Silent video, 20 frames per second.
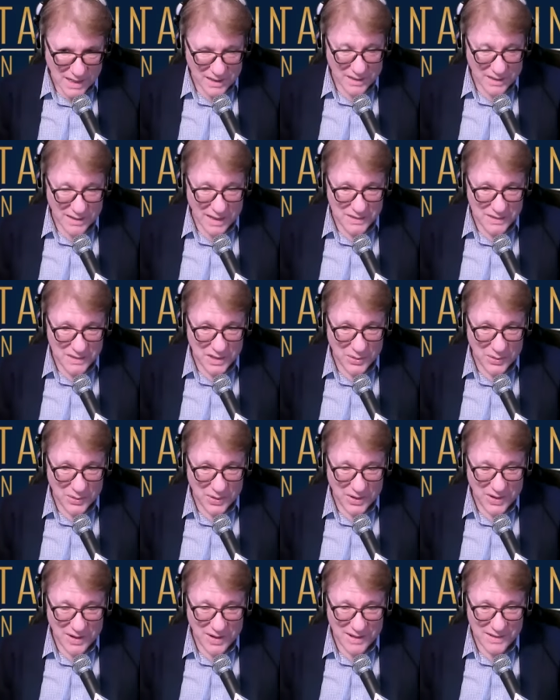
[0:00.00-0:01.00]
like a lot's
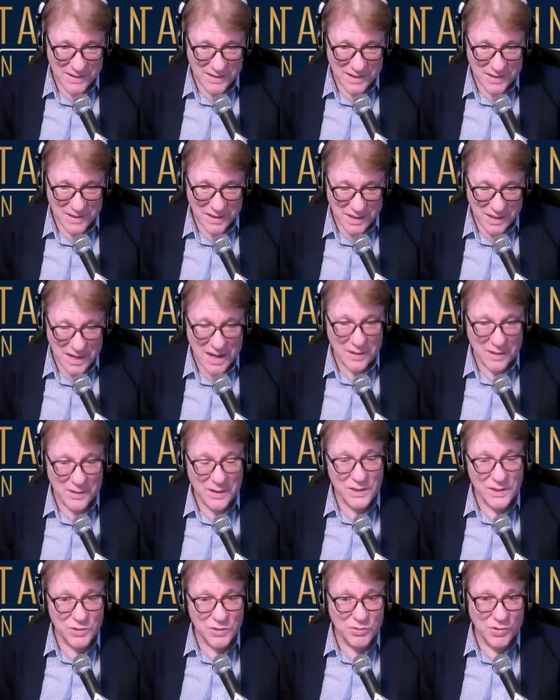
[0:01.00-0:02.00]
going on, and the county
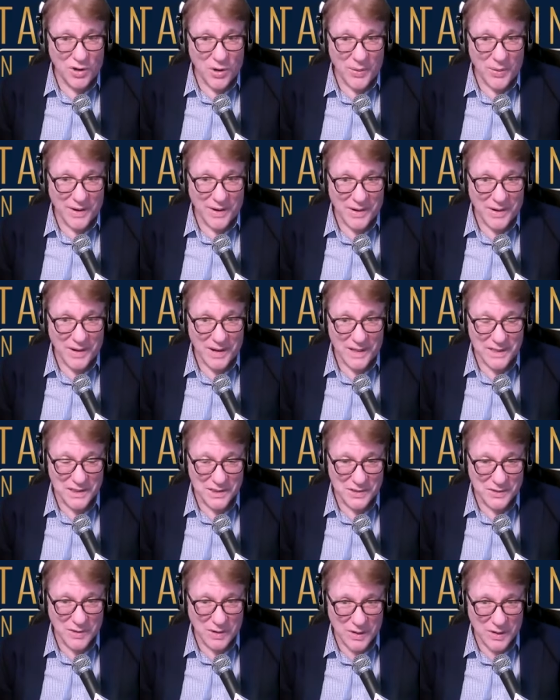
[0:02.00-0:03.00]
is growing.
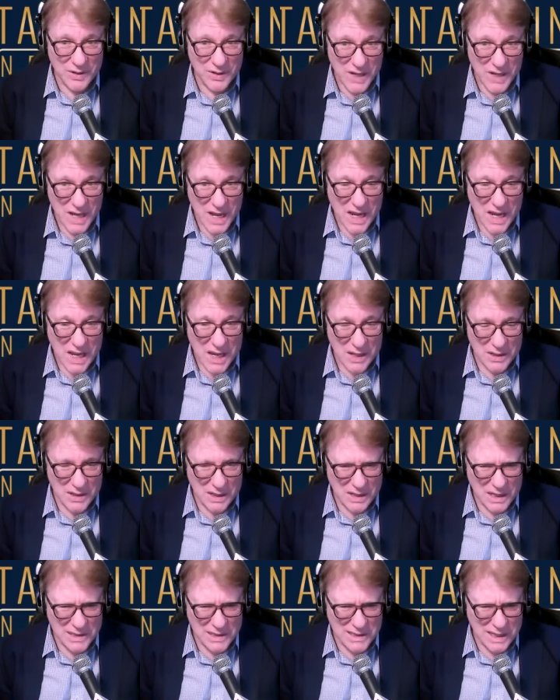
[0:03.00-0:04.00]
It's uh,
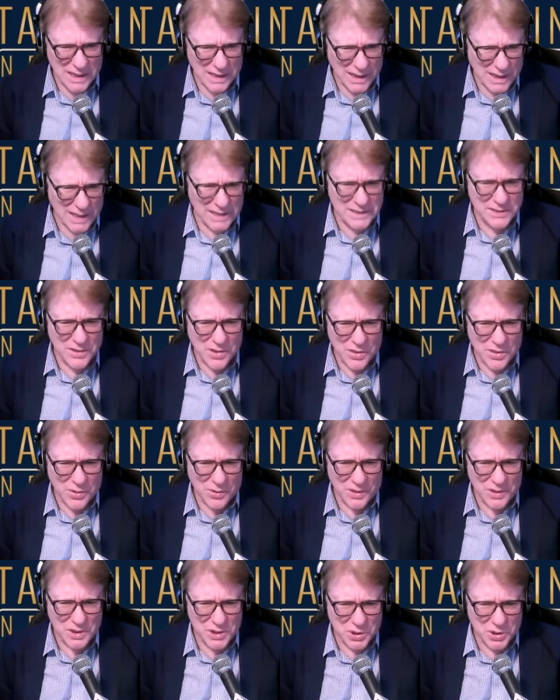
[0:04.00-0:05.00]
it's, at least the
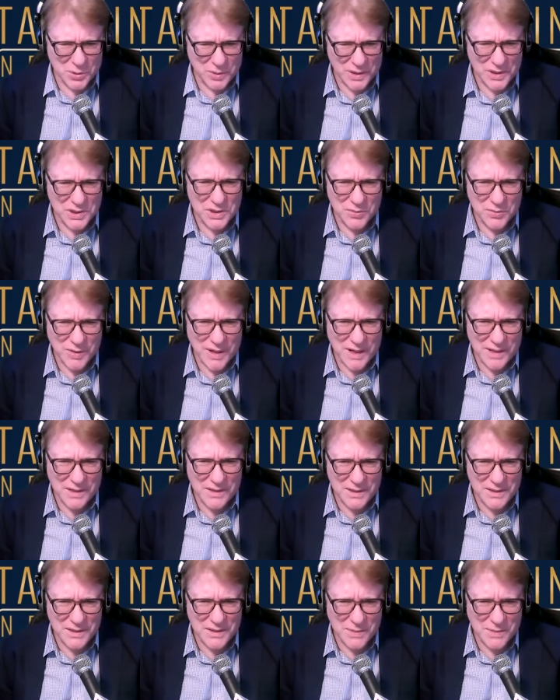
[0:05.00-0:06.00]
third Jewish, right?
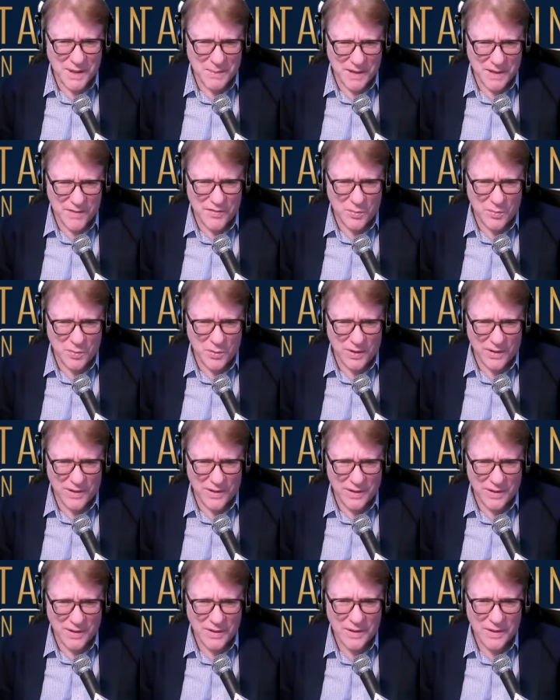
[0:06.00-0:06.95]
It's maybe even more.